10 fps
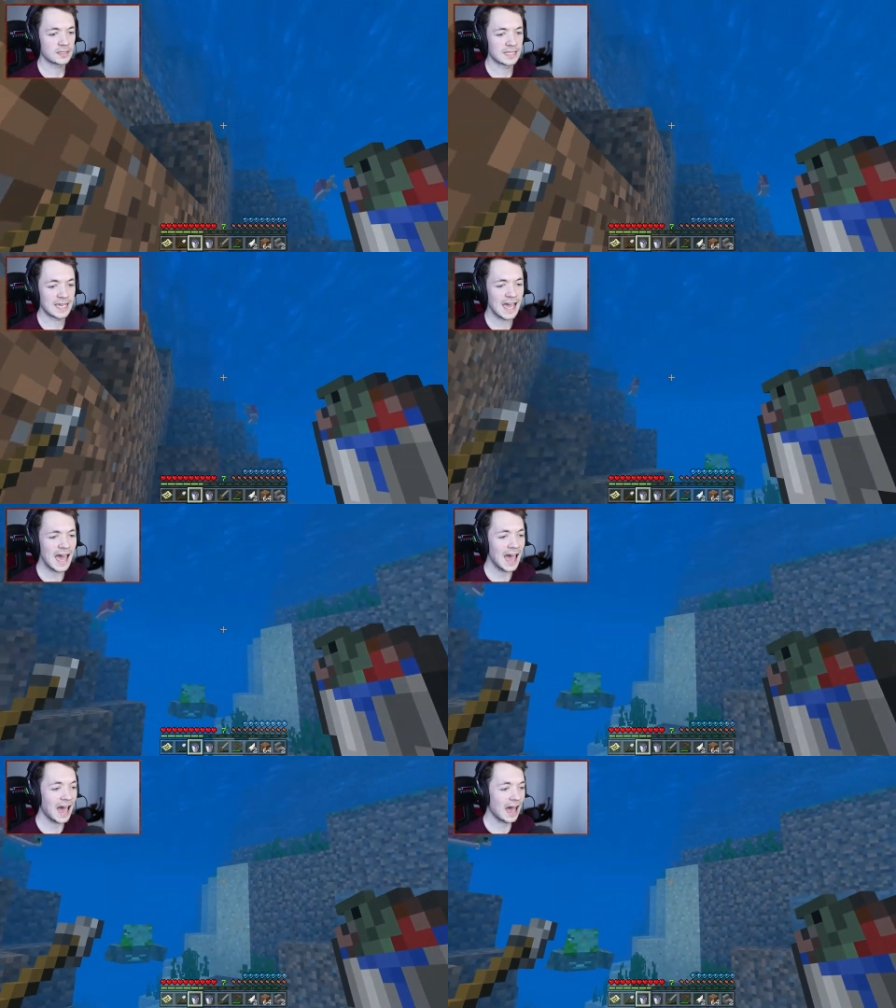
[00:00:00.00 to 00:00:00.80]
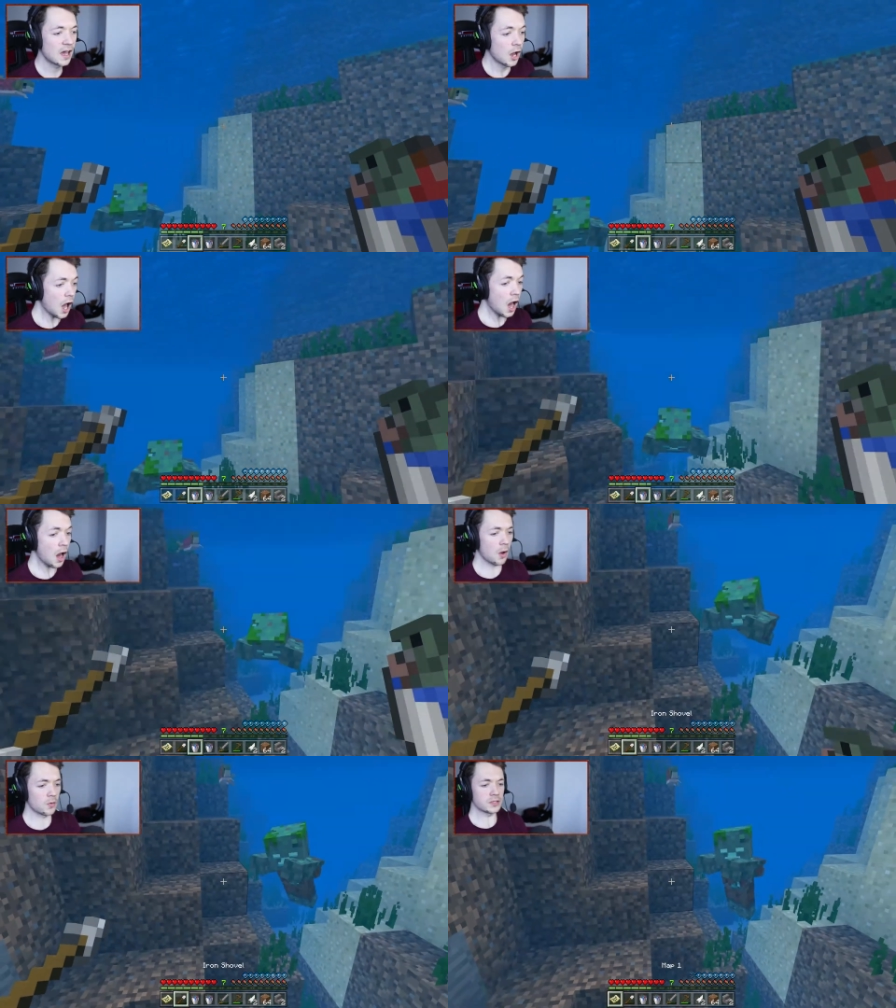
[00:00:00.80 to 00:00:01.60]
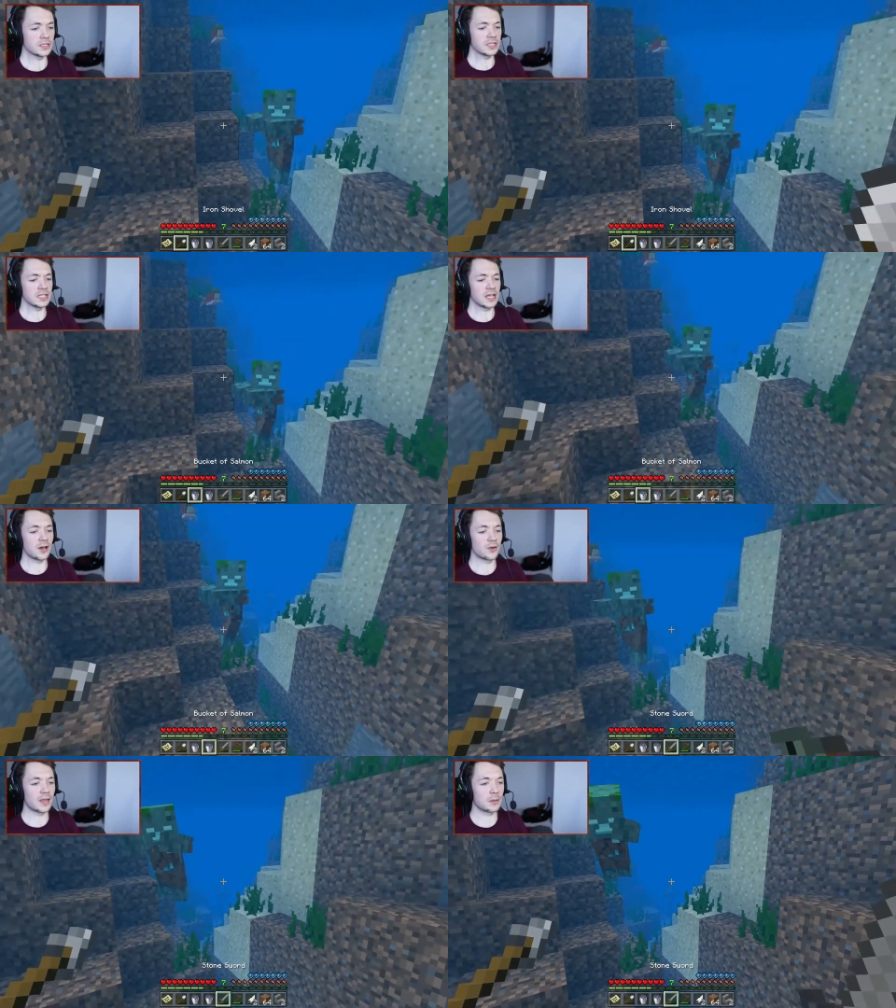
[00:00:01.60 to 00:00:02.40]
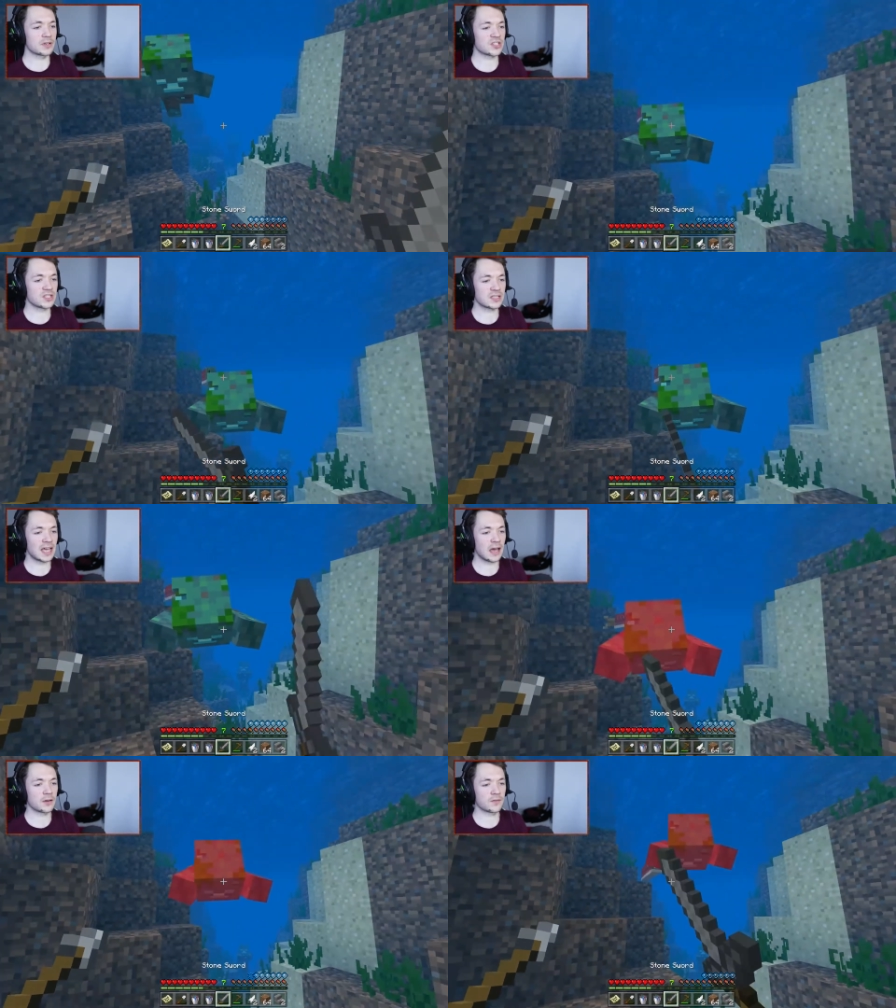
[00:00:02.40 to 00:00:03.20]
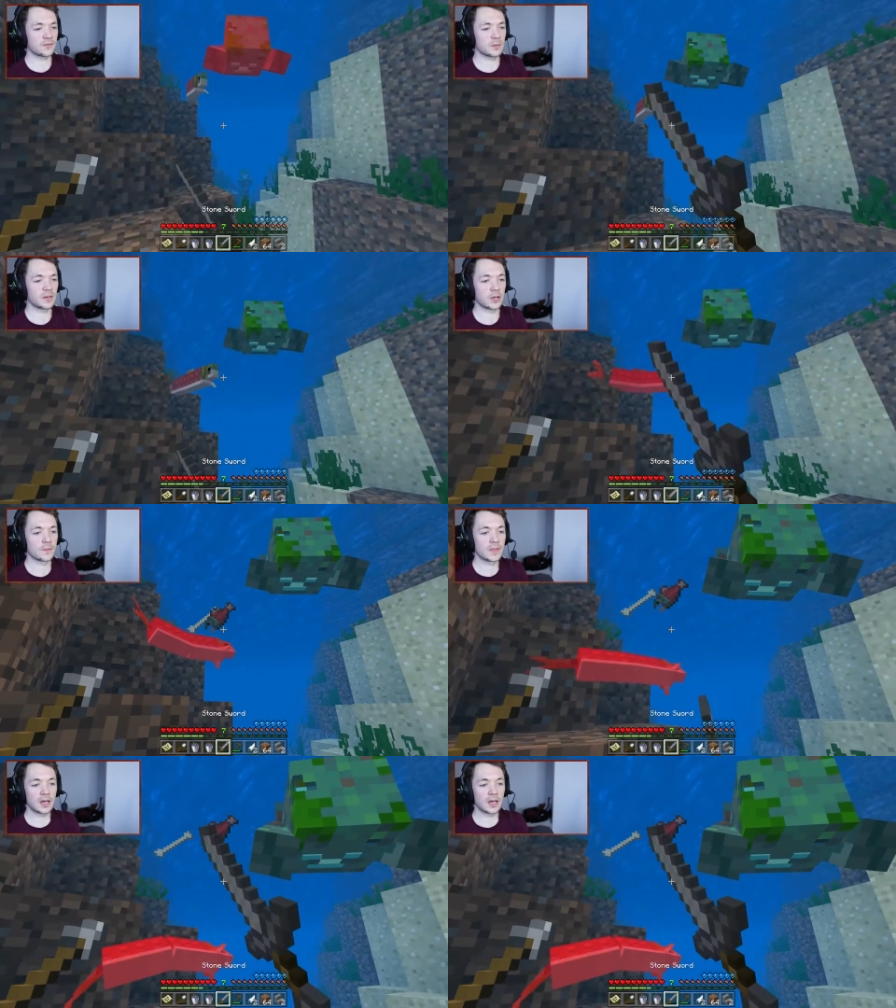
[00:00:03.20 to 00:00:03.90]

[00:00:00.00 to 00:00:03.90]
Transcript: Yeah. Oh, no. That was out of the blue.